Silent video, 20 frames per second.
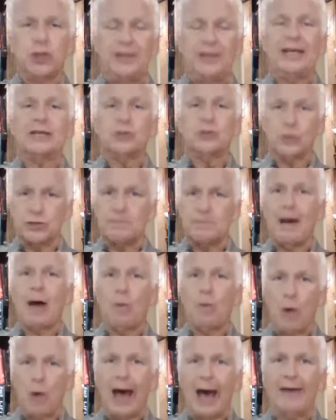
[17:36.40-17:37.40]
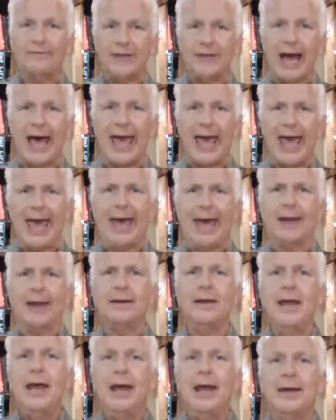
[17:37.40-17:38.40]
this was my wife,
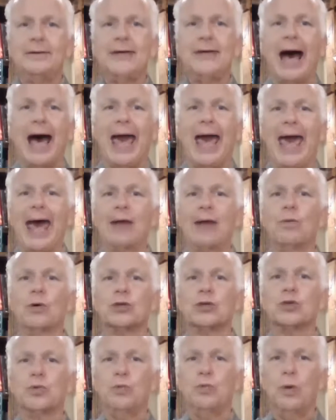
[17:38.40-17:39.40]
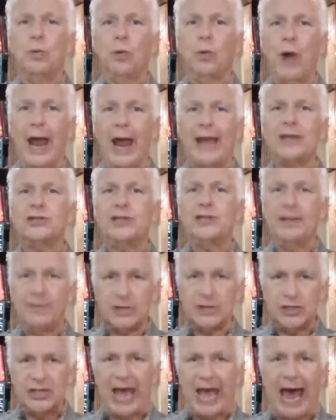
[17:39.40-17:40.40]
Diane. Diane was raised in
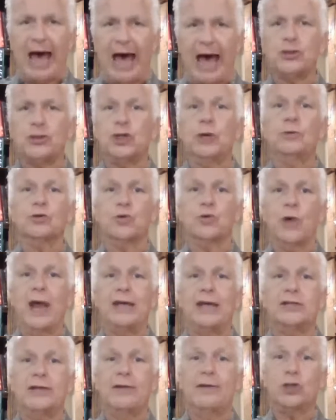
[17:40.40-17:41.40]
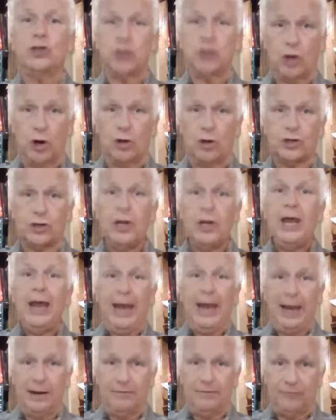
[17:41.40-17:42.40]
the South. She was raised in the church,
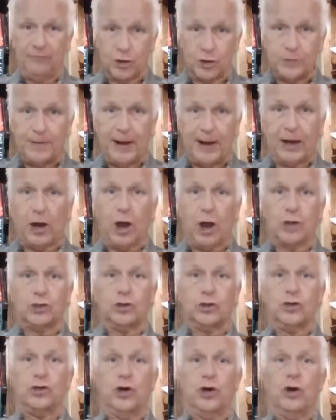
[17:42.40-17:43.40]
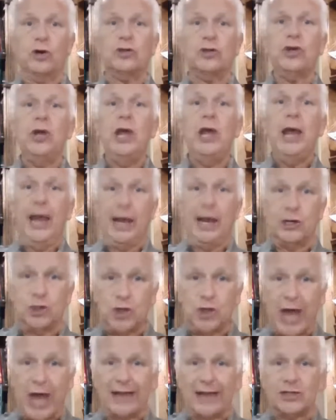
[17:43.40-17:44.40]
in First Pentecostal Church in
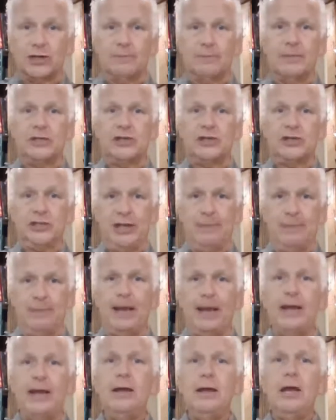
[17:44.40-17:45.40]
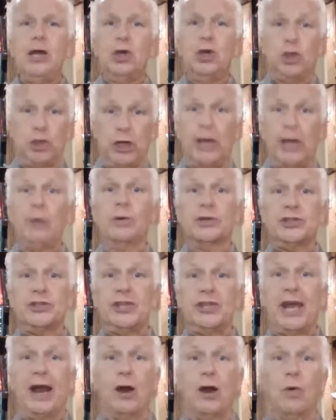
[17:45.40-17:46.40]
Jackson, Mississippi. She
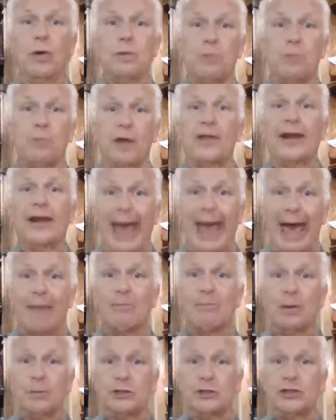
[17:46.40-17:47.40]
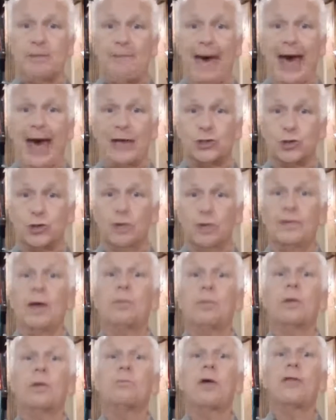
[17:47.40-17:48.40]
was there when Brother Gamlin was the pastor, and
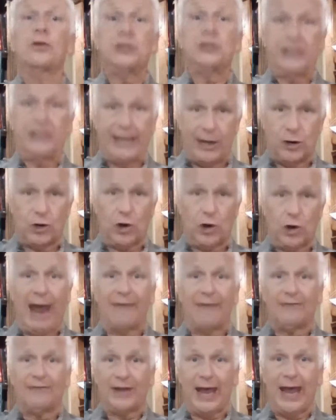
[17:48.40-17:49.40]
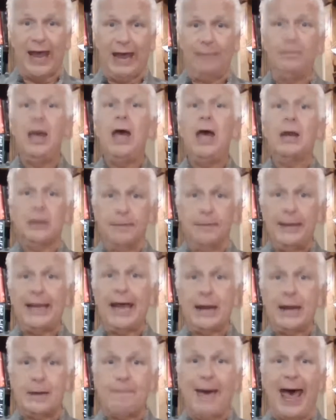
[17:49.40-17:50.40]
then when Brother T.L. Craft came to
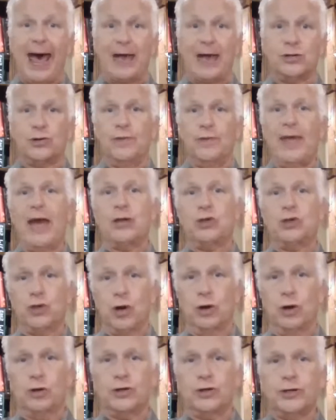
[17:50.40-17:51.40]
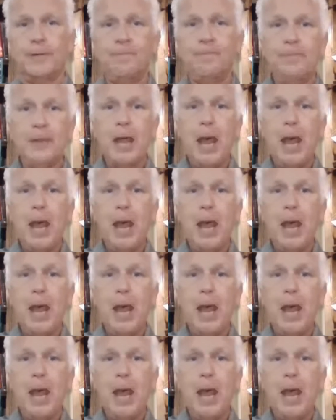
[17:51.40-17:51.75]
begin to pastor that church.